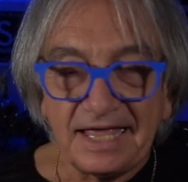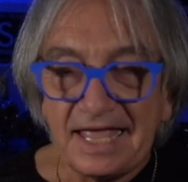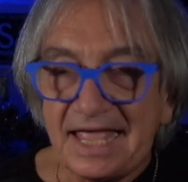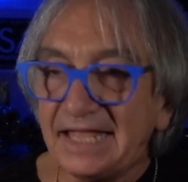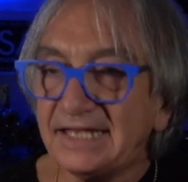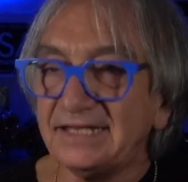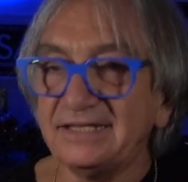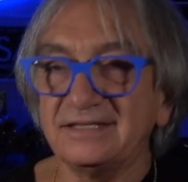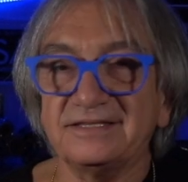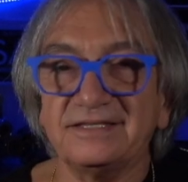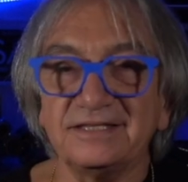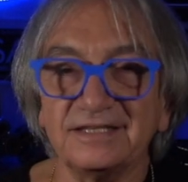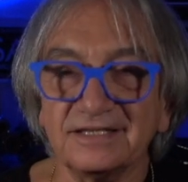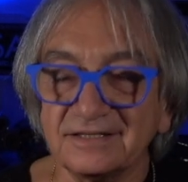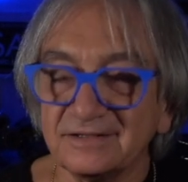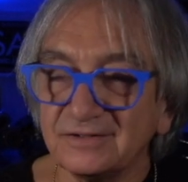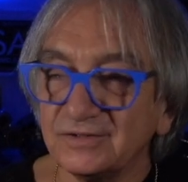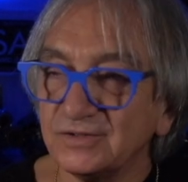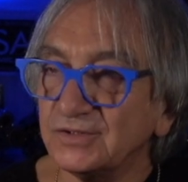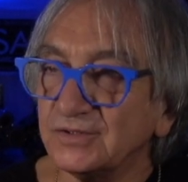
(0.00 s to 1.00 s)
anything,
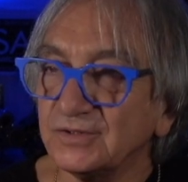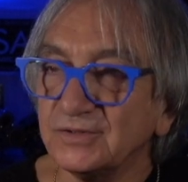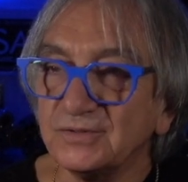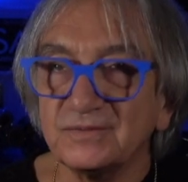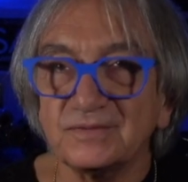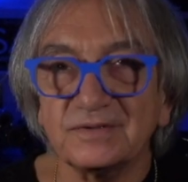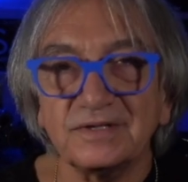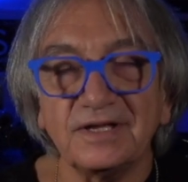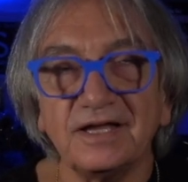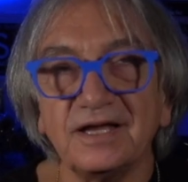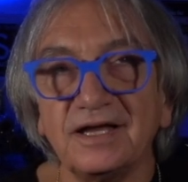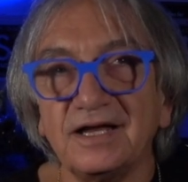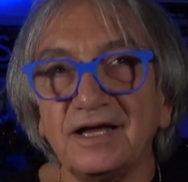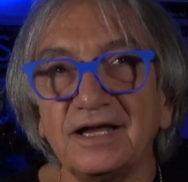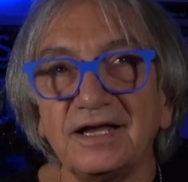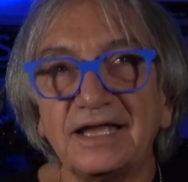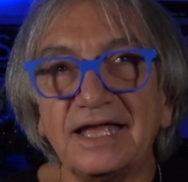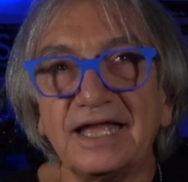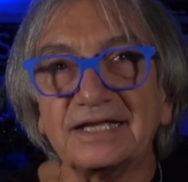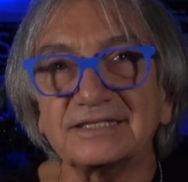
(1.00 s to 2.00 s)
you know,
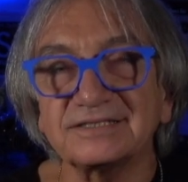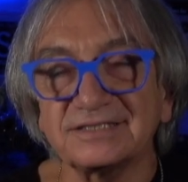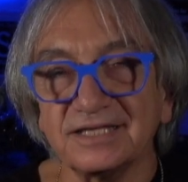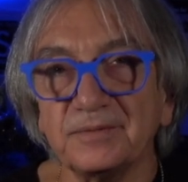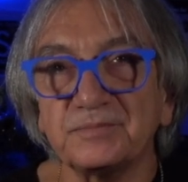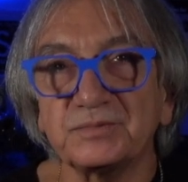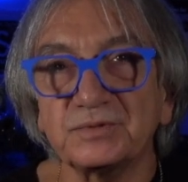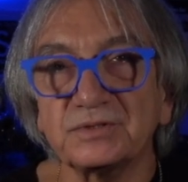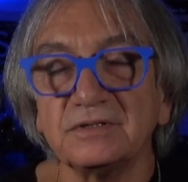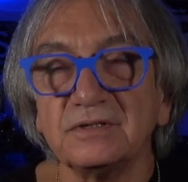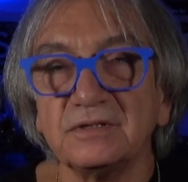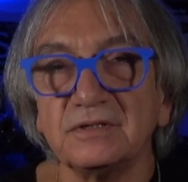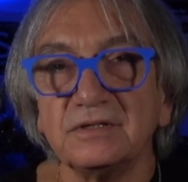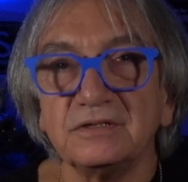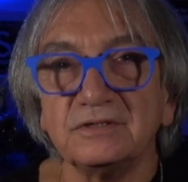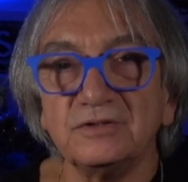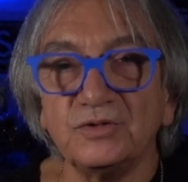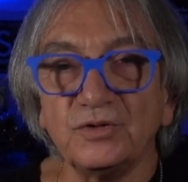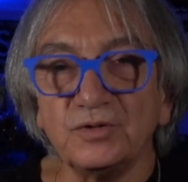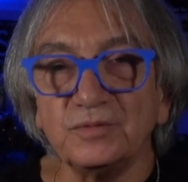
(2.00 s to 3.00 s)
uh, except
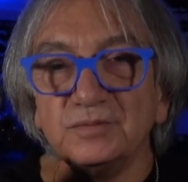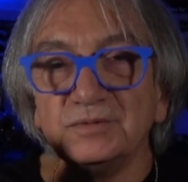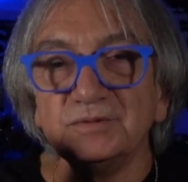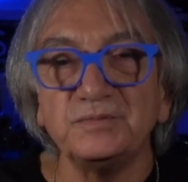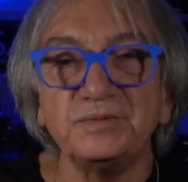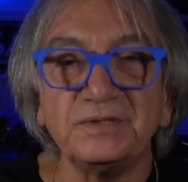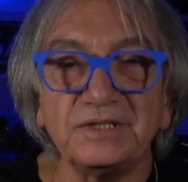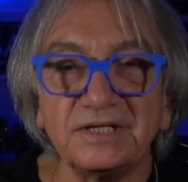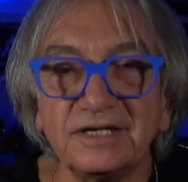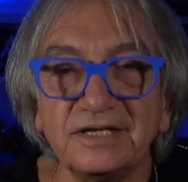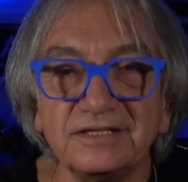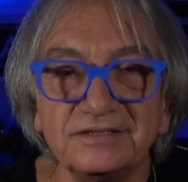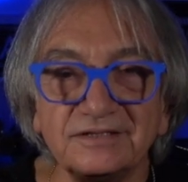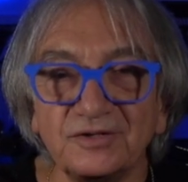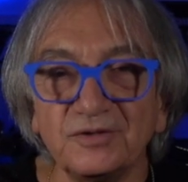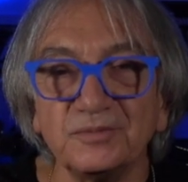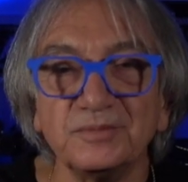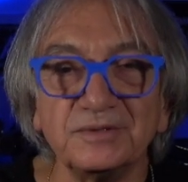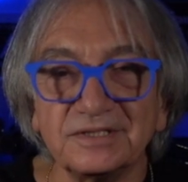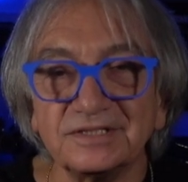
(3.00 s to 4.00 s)
the human being and the
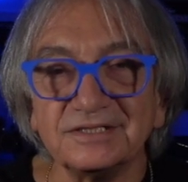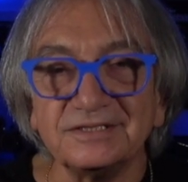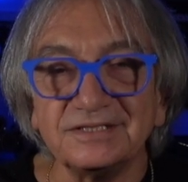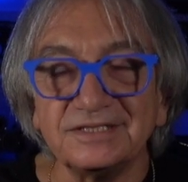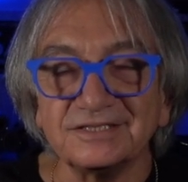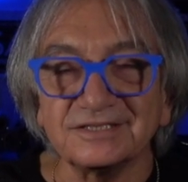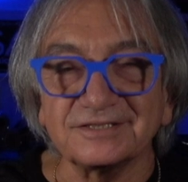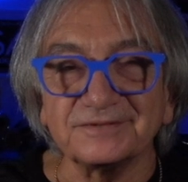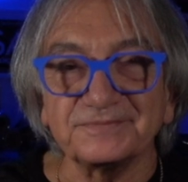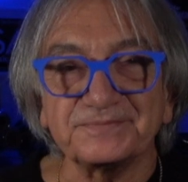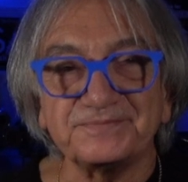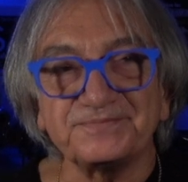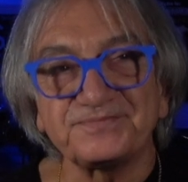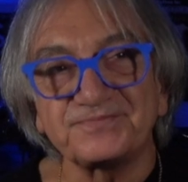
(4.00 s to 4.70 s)
human condition.